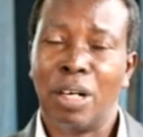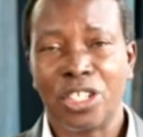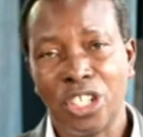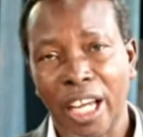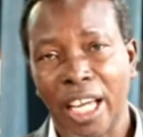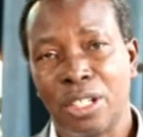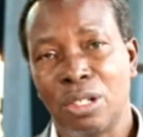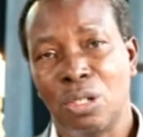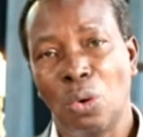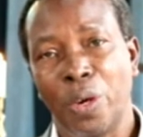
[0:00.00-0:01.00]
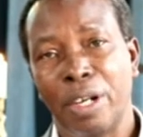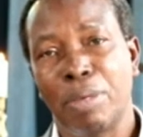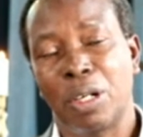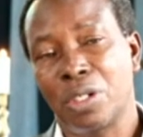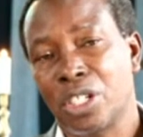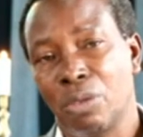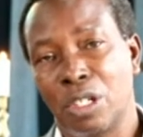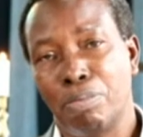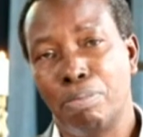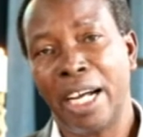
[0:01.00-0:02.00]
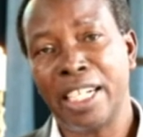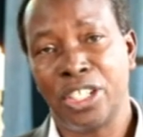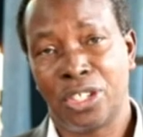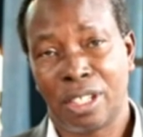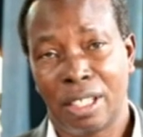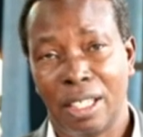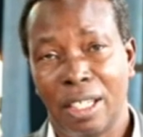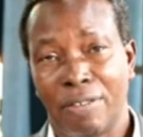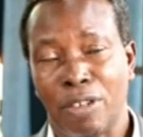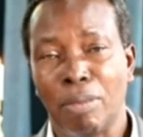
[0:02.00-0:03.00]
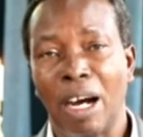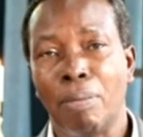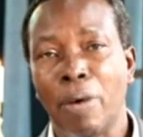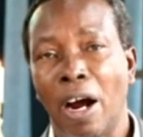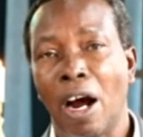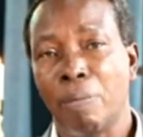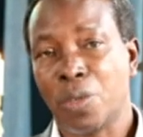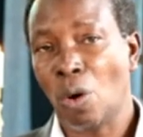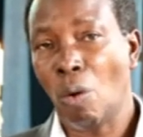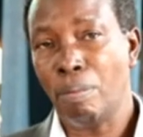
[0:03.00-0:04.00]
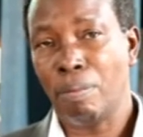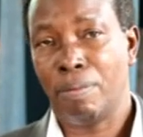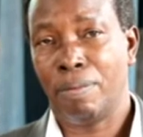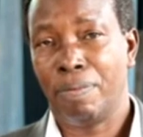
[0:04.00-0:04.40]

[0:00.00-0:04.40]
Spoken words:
But she had to do it because she was banished from Abraham's home.